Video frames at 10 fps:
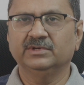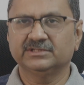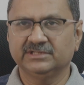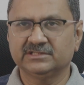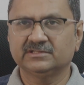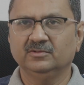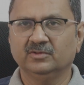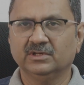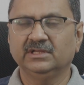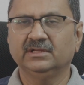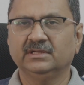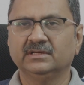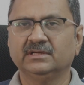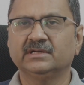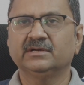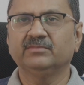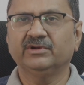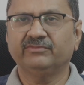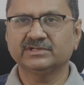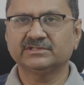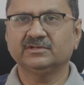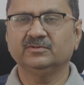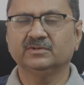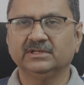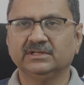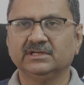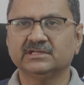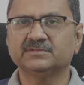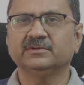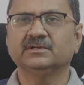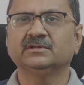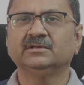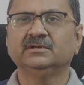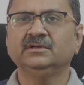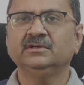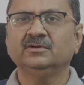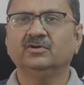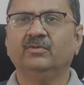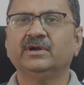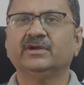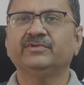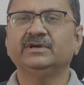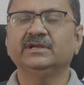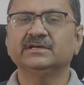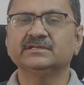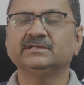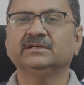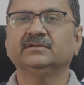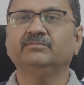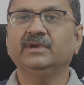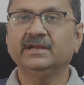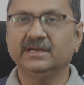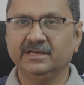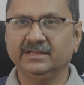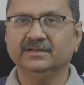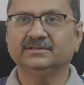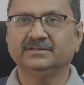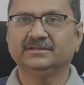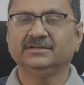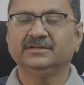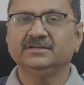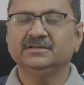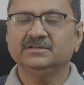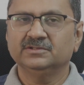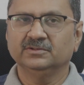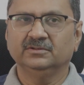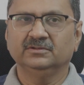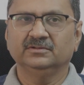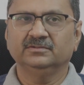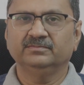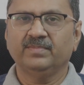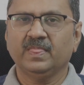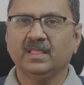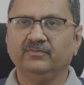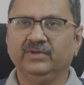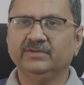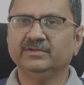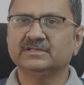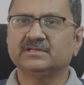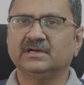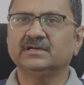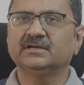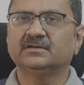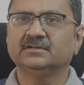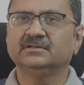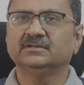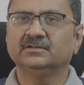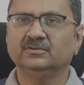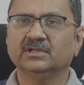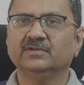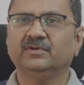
purchase locally and get it manufactured locally as per government of India decision made in India. So when we started looking